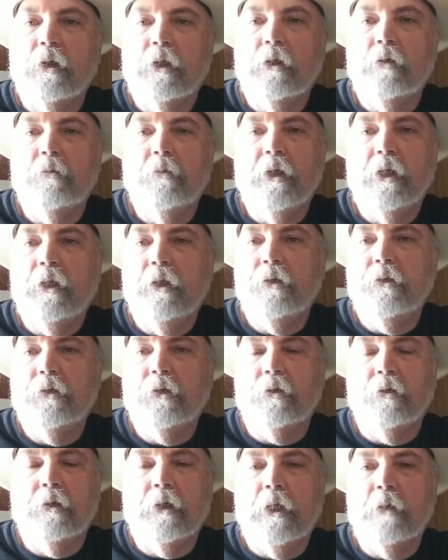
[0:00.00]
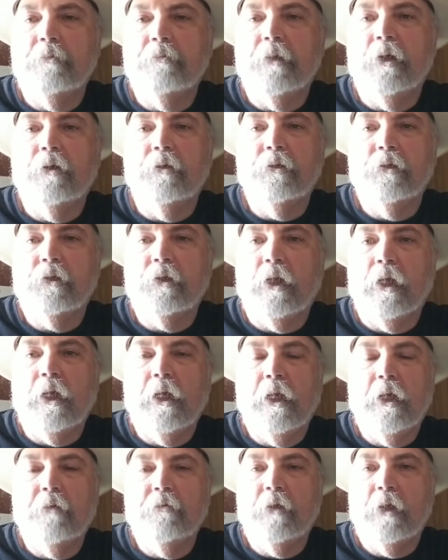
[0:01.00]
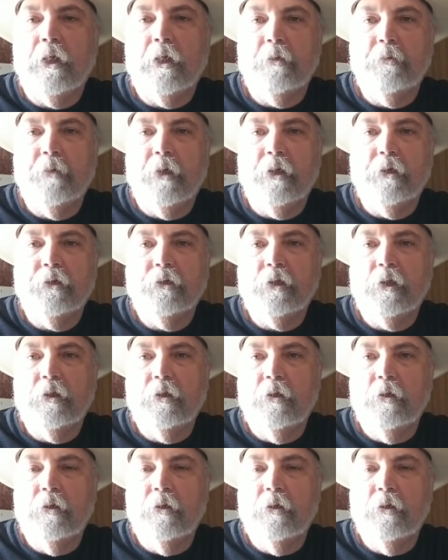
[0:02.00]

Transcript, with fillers: It'd be easier to name bones that I haven't had busted.